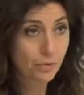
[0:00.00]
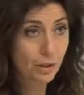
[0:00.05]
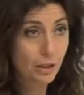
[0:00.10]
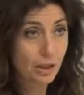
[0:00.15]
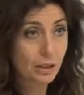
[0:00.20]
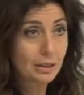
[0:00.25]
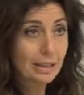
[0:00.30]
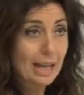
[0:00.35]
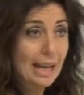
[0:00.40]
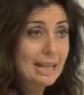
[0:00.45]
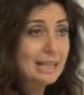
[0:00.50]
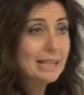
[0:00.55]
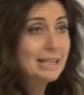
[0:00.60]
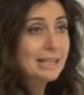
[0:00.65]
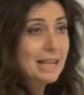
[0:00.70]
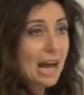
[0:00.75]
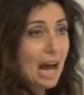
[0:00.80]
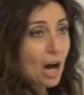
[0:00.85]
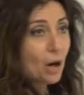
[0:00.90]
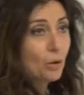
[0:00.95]
It tells
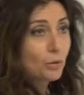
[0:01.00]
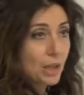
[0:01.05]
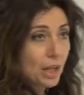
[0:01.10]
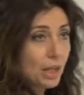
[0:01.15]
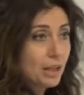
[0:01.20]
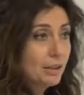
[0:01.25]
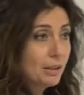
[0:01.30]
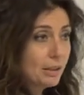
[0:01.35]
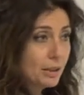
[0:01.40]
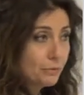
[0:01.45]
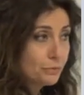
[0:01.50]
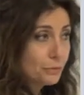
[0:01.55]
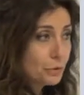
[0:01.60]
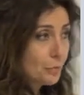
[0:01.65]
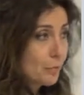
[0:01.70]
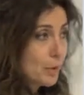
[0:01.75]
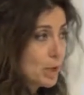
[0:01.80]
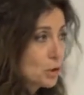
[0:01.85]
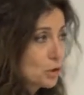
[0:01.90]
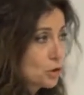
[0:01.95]
how the
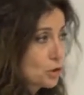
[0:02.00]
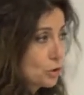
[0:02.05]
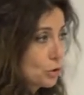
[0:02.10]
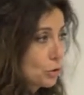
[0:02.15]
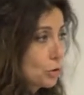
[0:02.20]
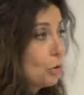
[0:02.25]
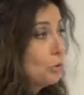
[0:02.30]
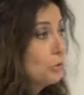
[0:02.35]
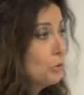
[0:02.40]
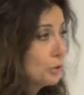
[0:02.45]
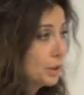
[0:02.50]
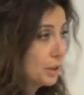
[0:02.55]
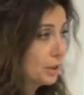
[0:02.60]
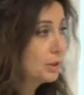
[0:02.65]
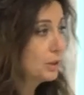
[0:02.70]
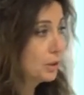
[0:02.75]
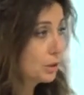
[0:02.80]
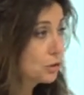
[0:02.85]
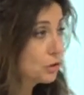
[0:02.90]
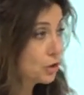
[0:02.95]
information content
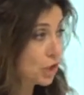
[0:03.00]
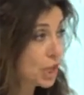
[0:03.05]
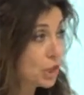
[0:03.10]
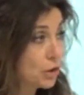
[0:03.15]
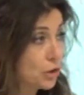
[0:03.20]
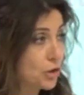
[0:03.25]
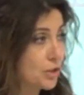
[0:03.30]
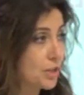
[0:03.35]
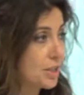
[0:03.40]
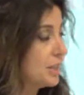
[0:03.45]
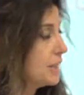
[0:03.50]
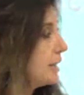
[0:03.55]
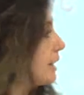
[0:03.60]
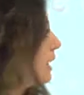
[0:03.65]
changes in